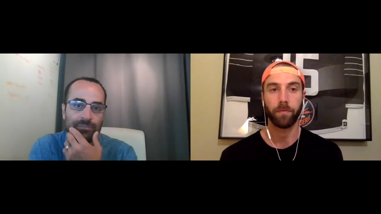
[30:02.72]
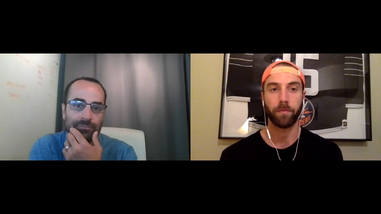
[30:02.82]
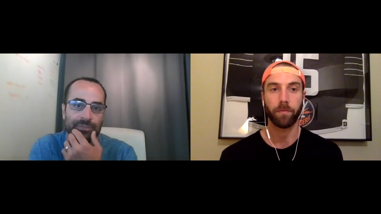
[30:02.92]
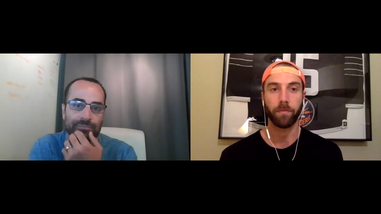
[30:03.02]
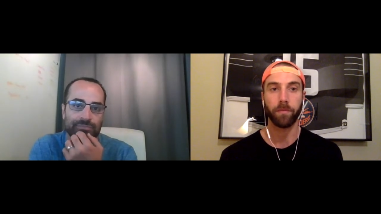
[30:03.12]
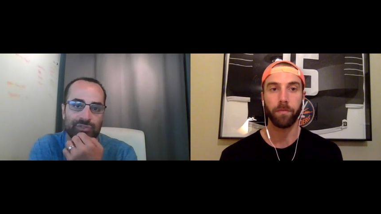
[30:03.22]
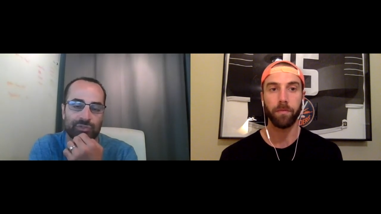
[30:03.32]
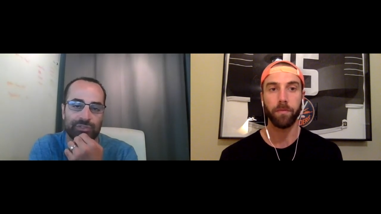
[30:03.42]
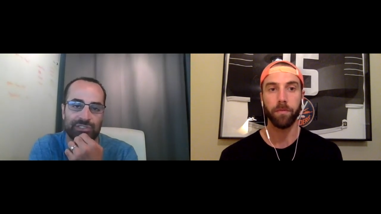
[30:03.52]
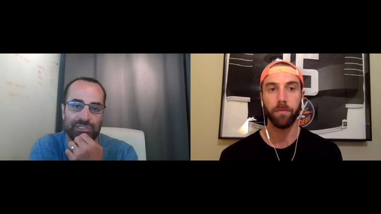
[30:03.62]
Speaker 1: but certainly
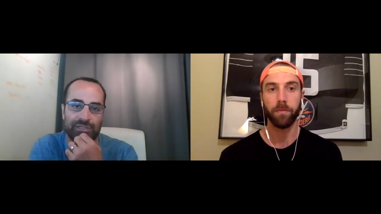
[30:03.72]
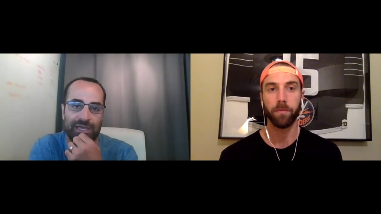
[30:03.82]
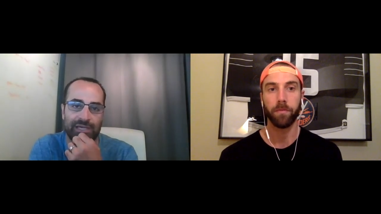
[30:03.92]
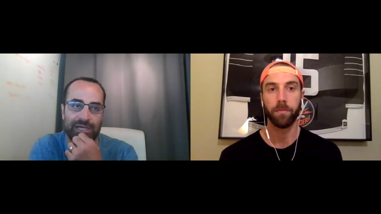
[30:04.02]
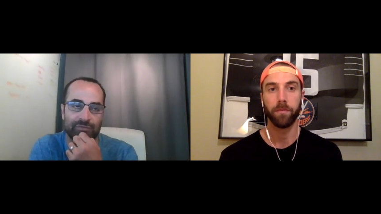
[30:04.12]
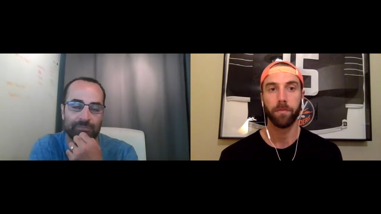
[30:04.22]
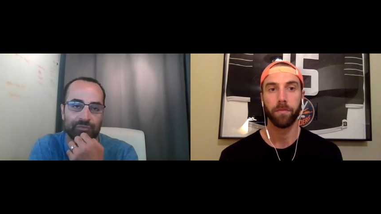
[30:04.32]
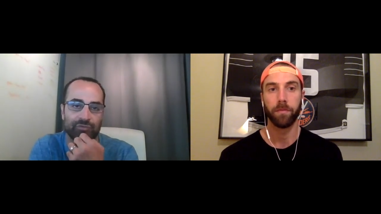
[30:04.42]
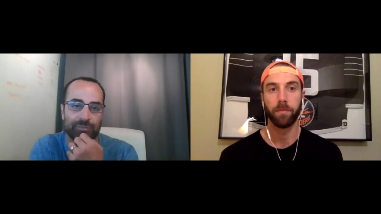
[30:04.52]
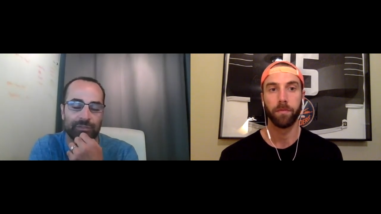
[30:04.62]
seen that kind of
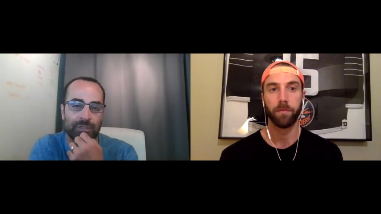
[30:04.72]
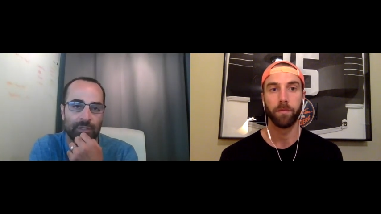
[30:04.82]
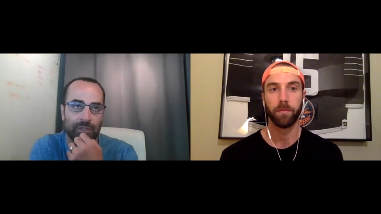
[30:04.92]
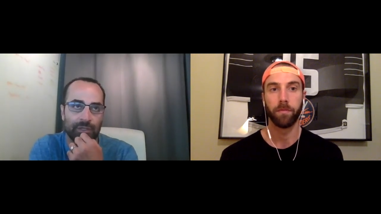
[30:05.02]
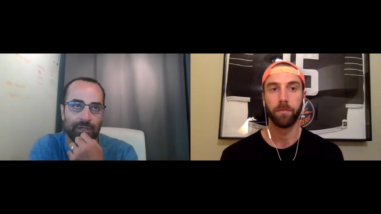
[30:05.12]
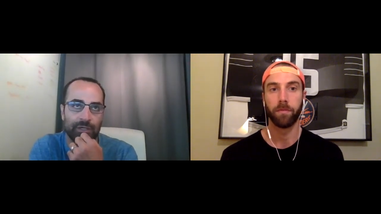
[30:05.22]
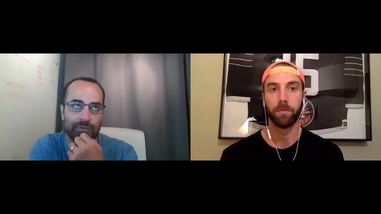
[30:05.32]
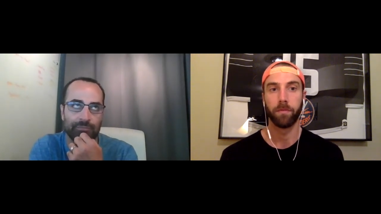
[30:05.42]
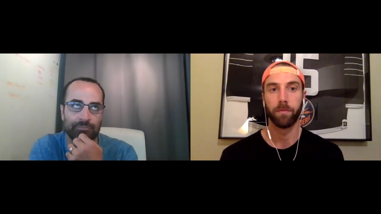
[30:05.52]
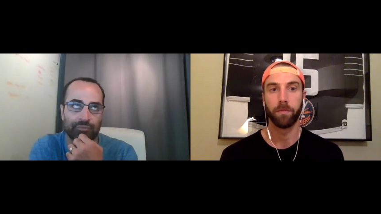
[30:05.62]
improvement uh,
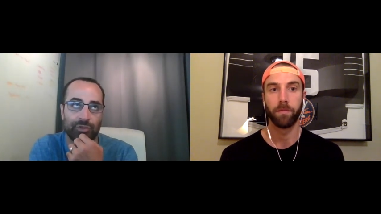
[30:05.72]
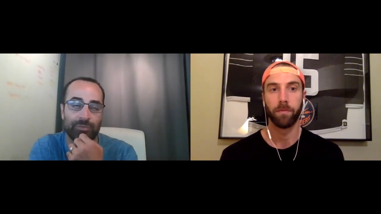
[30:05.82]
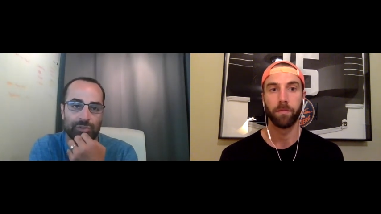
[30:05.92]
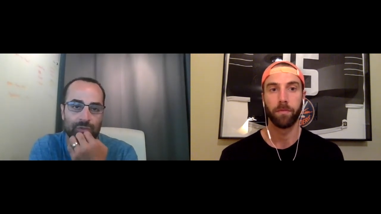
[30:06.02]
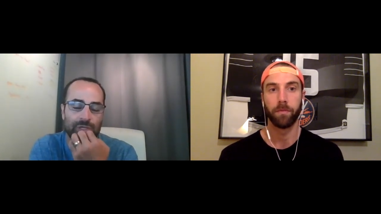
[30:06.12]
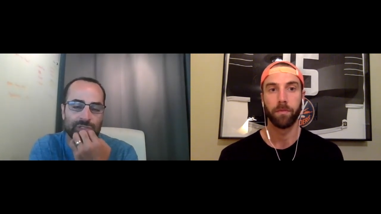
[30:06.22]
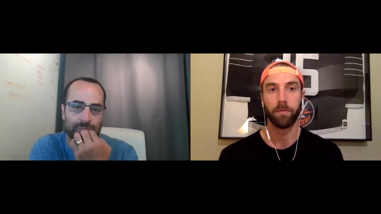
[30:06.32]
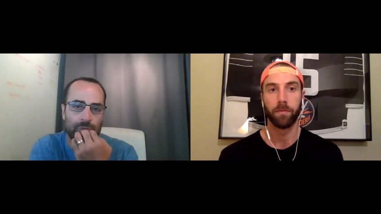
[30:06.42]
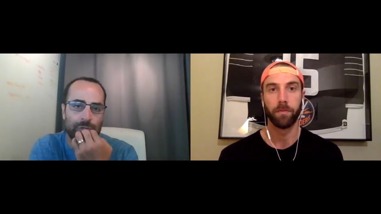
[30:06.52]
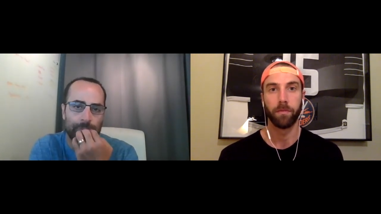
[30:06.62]
pretty much across the
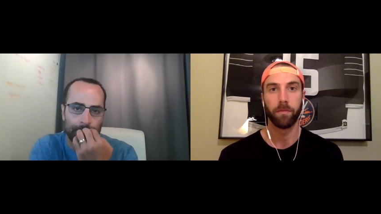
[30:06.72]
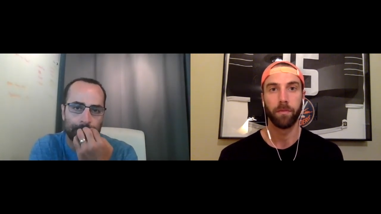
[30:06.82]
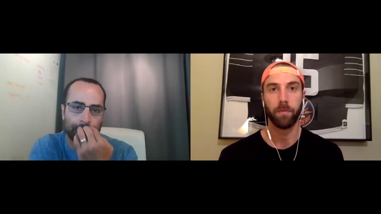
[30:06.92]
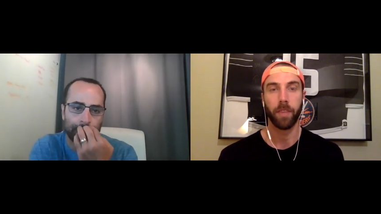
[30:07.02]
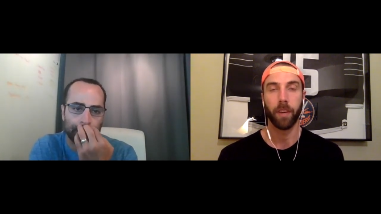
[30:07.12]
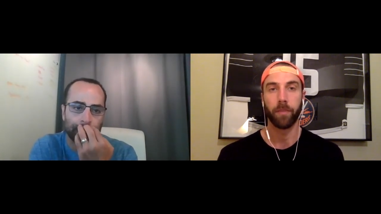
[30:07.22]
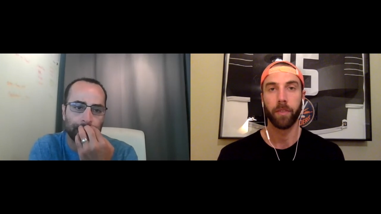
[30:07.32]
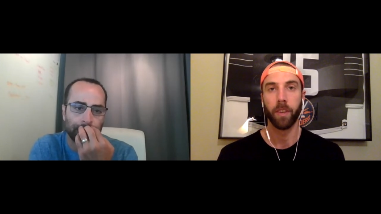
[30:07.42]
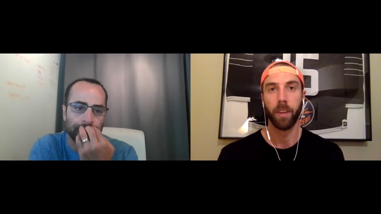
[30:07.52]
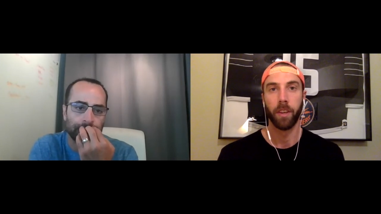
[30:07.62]
board.
Speaker 2: Yeah,
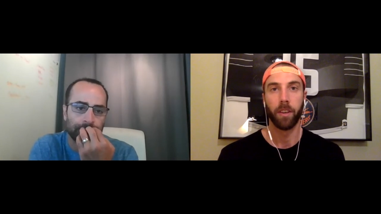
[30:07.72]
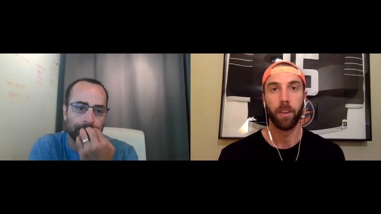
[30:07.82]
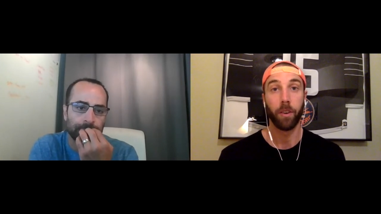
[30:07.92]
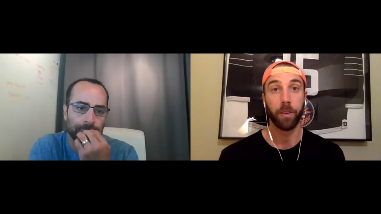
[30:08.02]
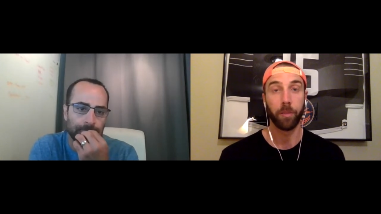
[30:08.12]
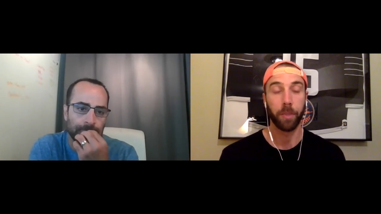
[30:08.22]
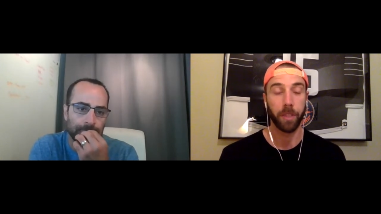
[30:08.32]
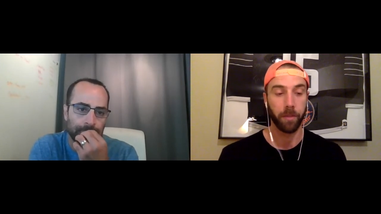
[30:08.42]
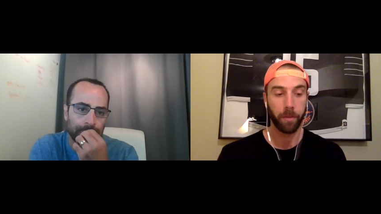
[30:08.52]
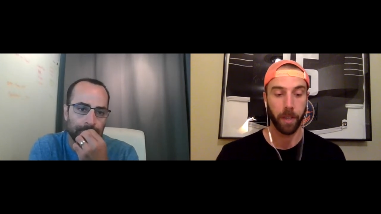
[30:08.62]
all good pieces
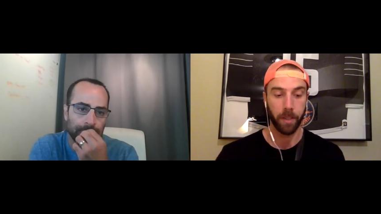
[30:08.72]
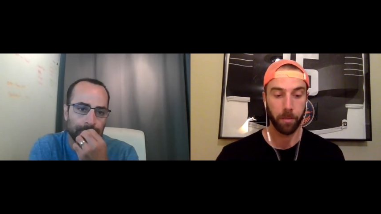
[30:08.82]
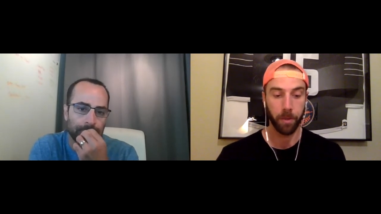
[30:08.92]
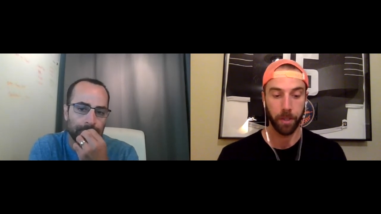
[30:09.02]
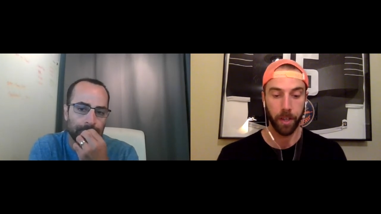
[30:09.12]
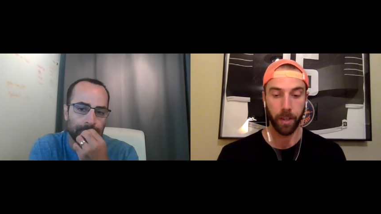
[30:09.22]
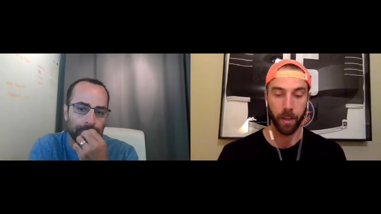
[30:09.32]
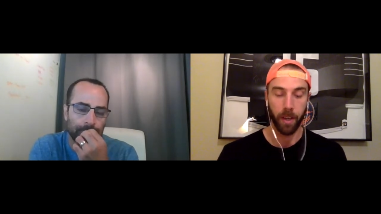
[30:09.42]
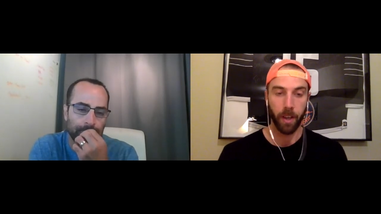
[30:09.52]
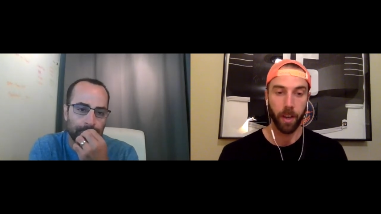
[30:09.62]
of advice. Appreciate it.
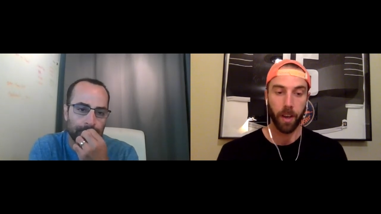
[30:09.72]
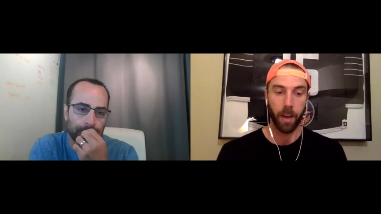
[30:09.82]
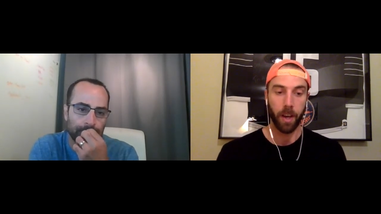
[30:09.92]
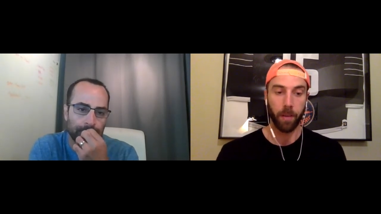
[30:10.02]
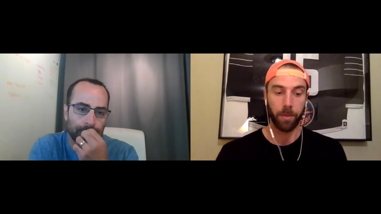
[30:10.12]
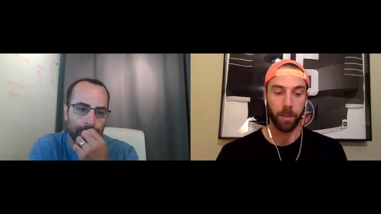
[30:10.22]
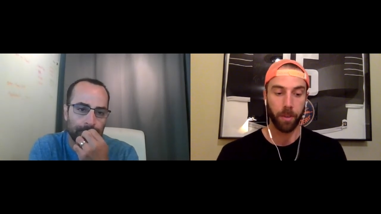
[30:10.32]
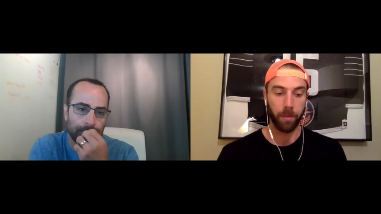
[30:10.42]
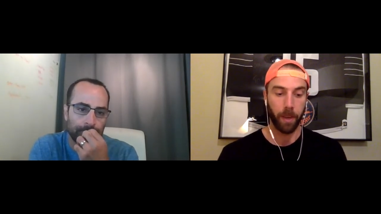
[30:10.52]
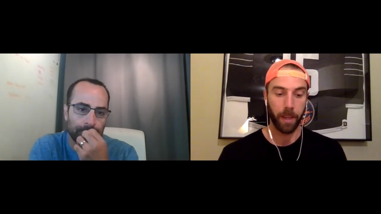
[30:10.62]
Um,
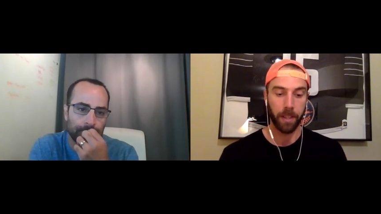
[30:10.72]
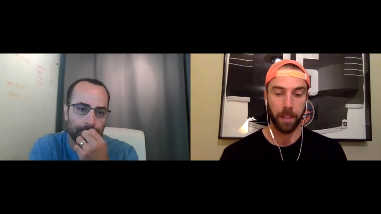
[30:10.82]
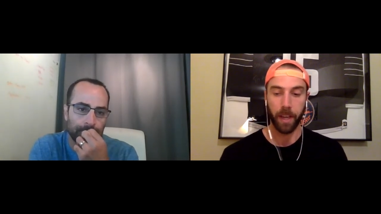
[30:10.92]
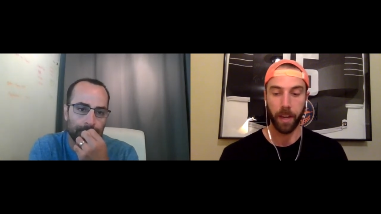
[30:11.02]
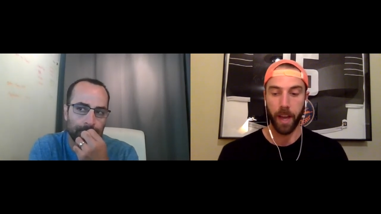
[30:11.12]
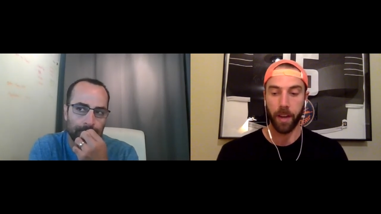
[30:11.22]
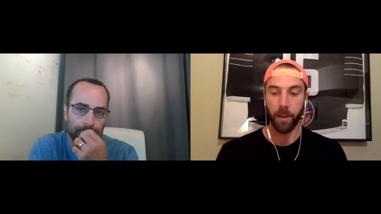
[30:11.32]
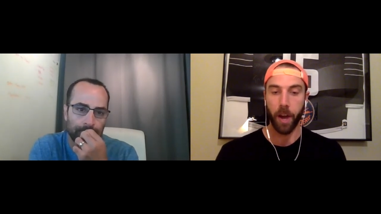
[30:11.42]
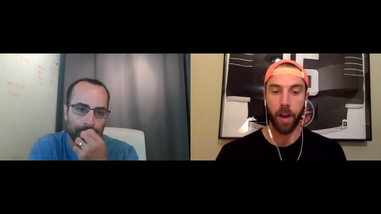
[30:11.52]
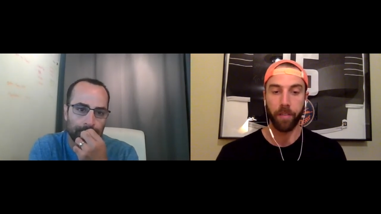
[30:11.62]
so I like to kind of end
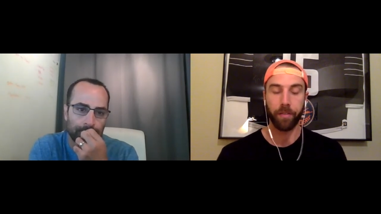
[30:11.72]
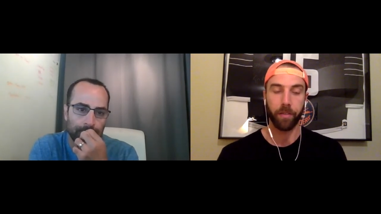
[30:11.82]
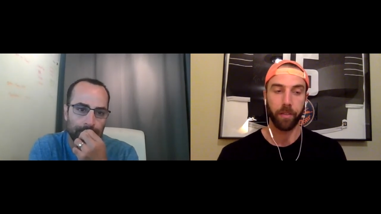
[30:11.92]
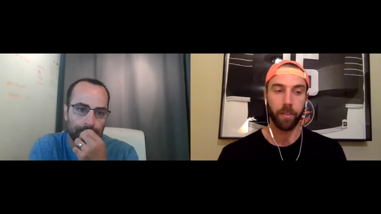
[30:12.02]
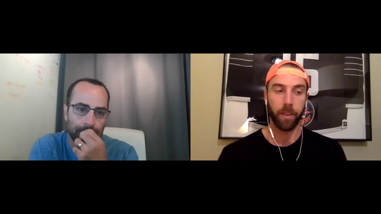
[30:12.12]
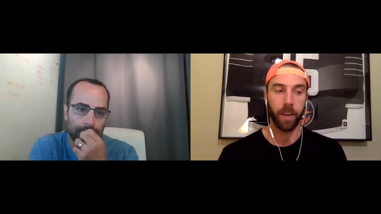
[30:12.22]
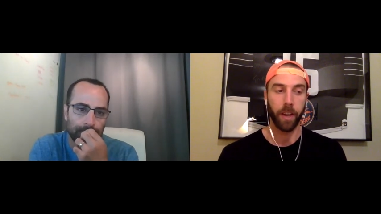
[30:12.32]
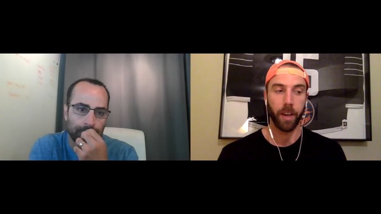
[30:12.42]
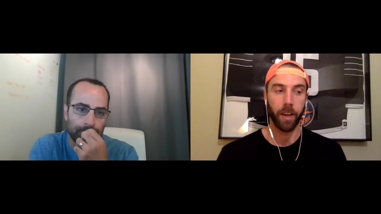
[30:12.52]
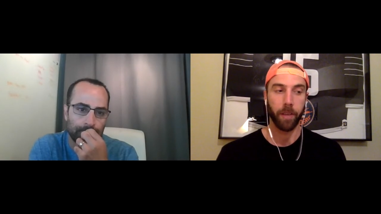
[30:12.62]
off
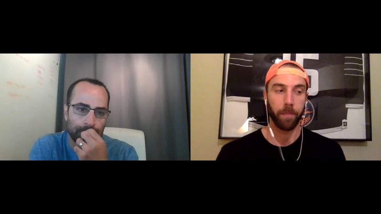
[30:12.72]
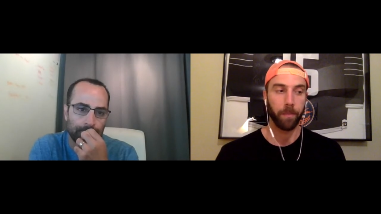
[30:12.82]
uh,